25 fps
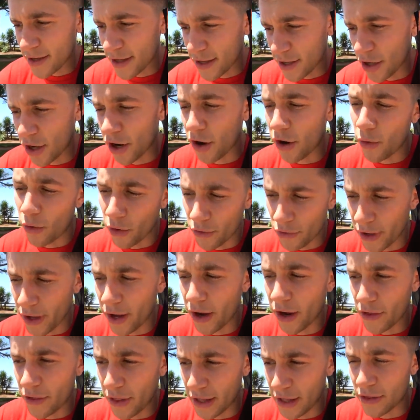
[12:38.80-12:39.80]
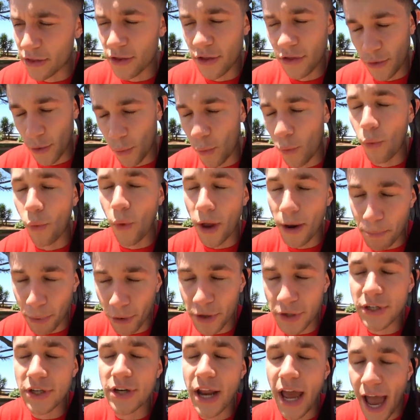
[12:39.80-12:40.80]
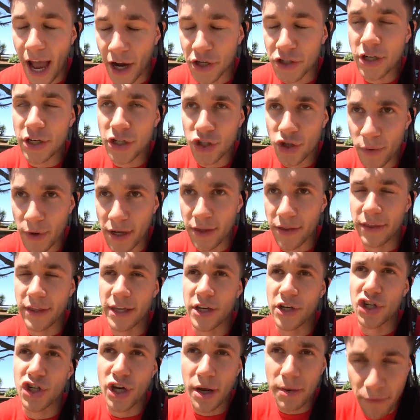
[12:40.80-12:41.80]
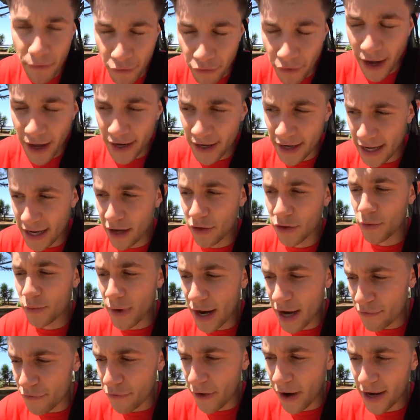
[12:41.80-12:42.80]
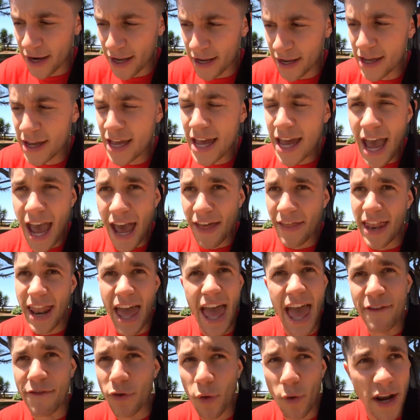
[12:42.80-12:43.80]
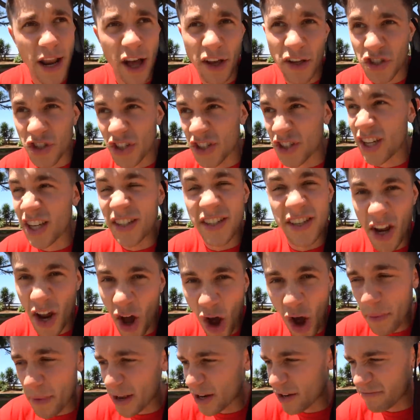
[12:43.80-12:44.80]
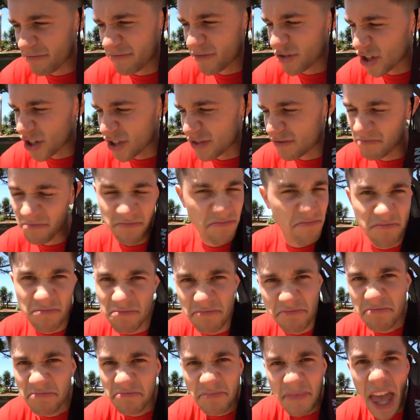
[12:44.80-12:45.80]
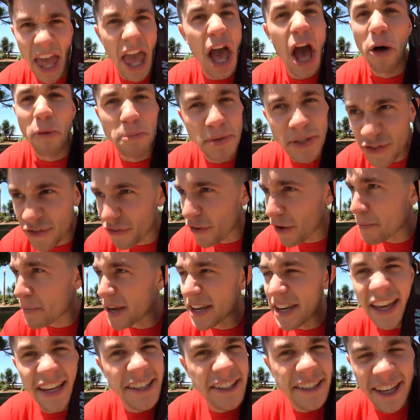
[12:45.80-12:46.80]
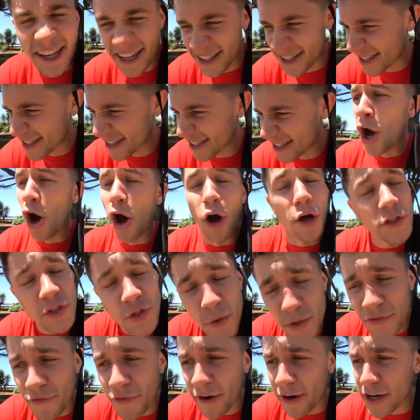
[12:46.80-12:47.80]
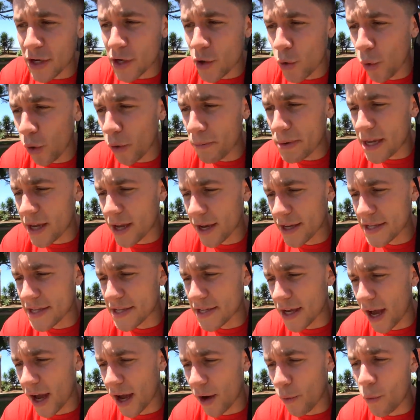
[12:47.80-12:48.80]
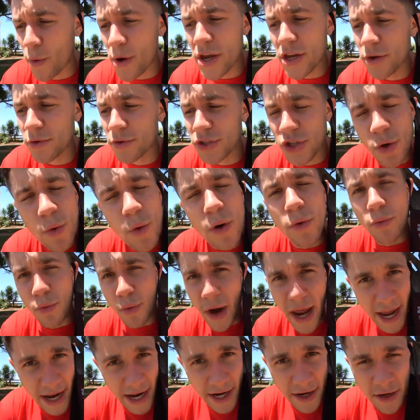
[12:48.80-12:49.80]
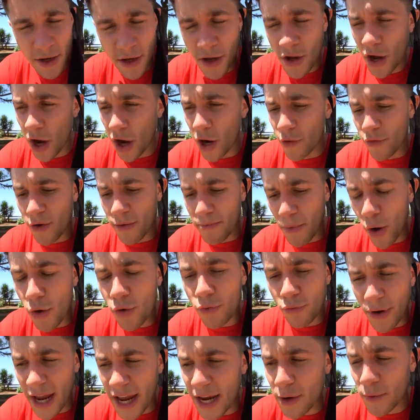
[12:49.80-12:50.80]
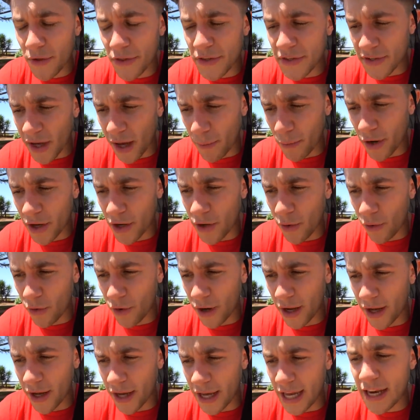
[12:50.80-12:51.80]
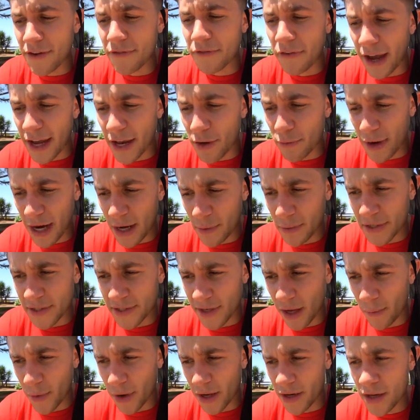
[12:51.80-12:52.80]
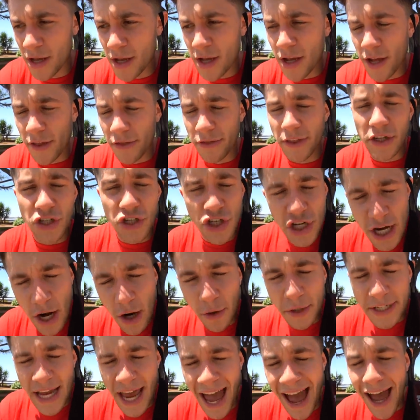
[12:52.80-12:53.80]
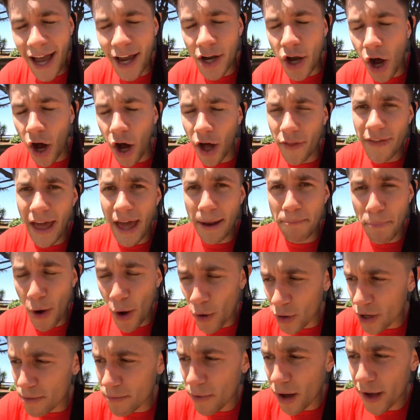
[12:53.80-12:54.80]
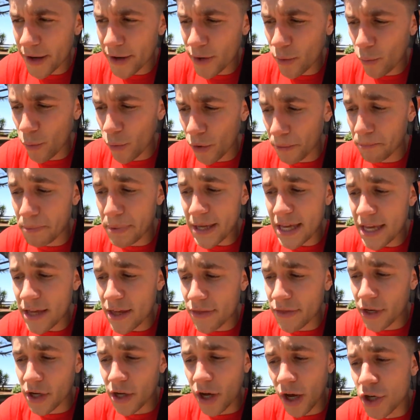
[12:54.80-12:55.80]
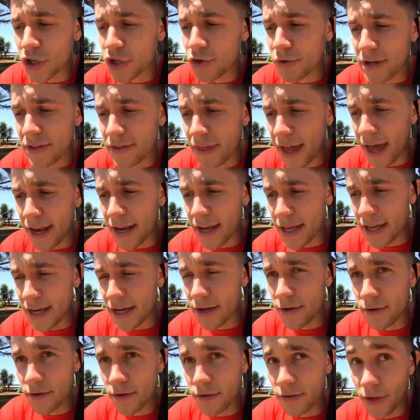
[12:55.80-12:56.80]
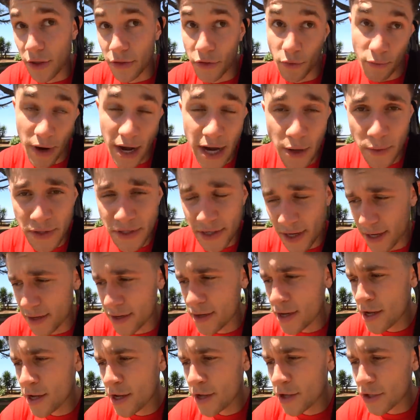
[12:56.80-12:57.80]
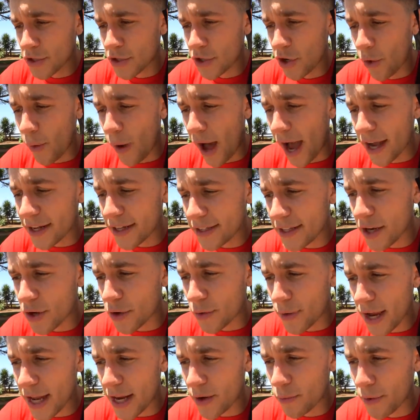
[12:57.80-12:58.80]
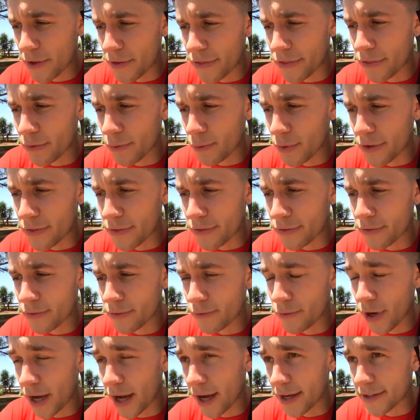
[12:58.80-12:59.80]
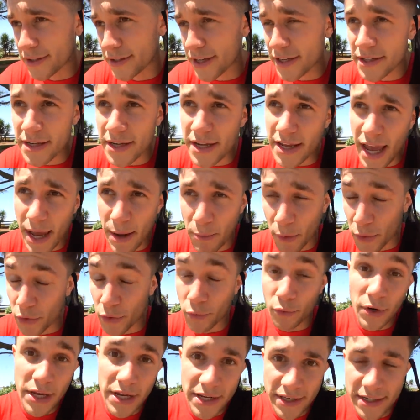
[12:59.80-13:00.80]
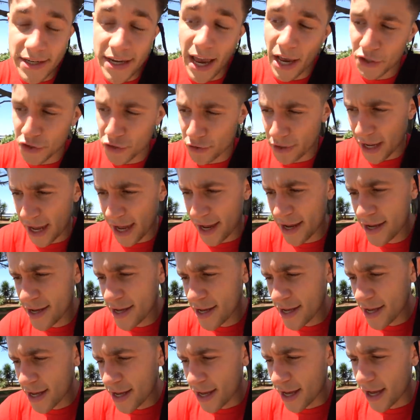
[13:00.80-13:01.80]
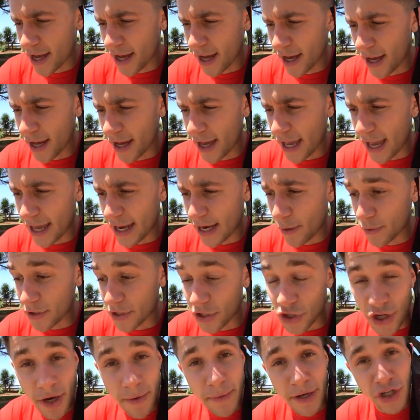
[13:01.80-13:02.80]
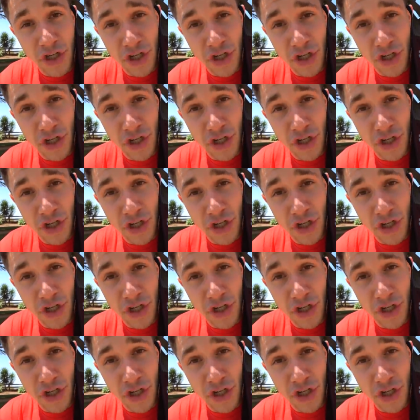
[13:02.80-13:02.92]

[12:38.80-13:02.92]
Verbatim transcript: you know, or the or the, the one person actually doing the gym finding and the rain finding, and then everyone else just sits at home and just helps from a distance. Also, it's very cool because uh, when you do a raid, a remote raid with someone or an invite raid with someone, the geotag on that Pokemon will be the country that it that the raid was in. So I did a raid with with uh, Disney game with Reese yesterday. Uh, and it was a gym in